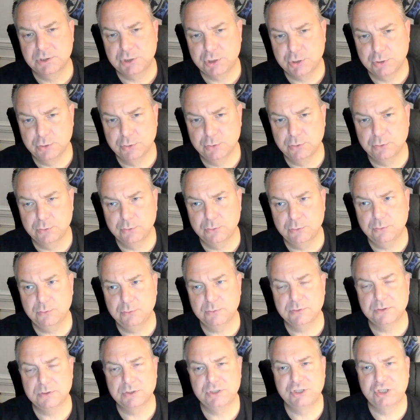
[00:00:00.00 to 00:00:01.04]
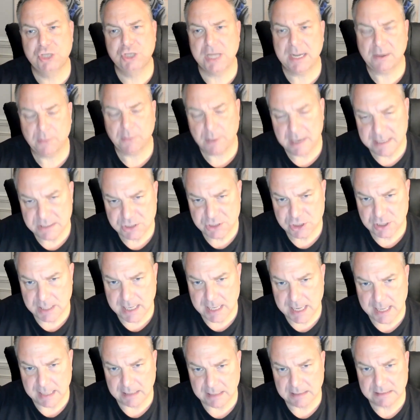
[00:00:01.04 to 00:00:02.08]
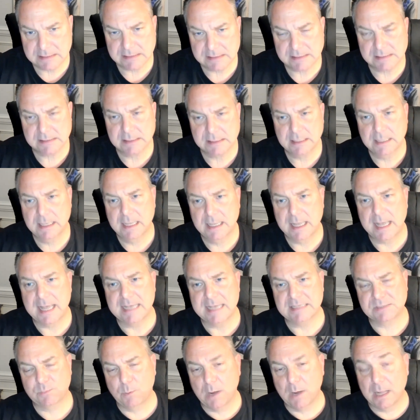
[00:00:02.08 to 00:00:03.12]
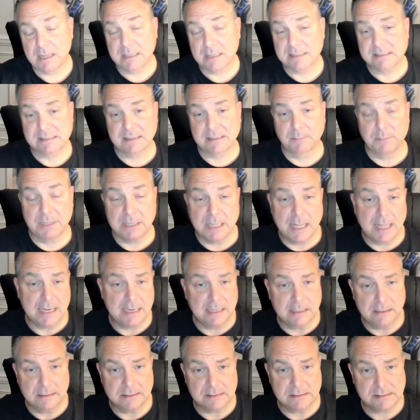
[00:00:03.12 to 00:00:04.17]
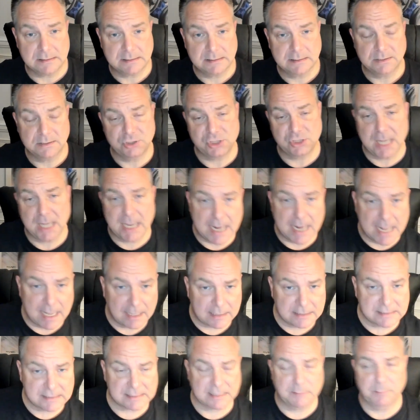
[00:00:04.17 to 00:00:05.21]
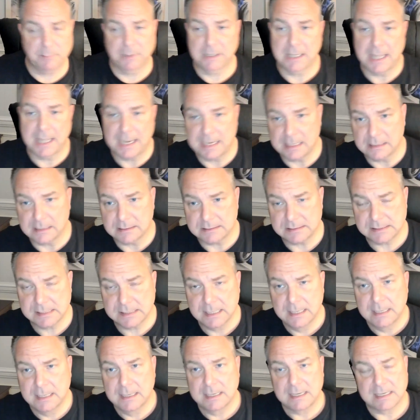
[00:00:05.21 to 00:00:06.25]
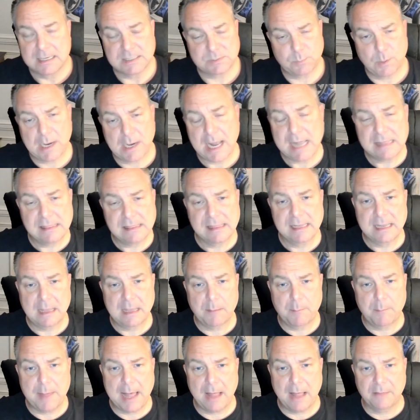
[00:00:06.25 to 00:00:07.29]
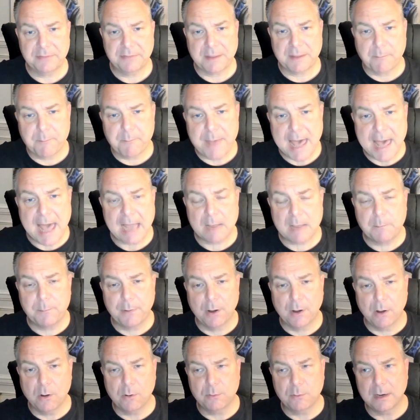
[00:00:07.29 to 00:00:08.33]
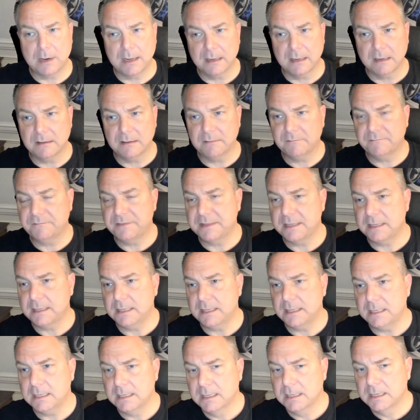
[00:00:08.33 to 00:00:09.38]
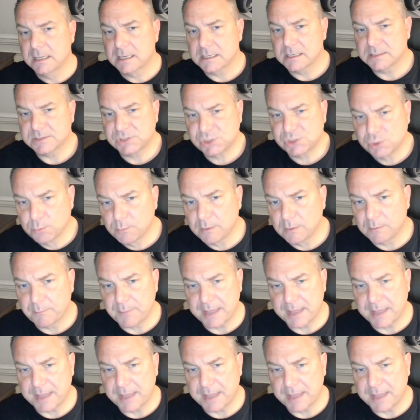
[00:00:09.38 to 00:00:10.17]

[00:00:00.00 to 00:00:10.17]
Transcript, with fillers: to Generation X as well as the millennials, Gen X and millennials. Because when I think about the backbone of the consumer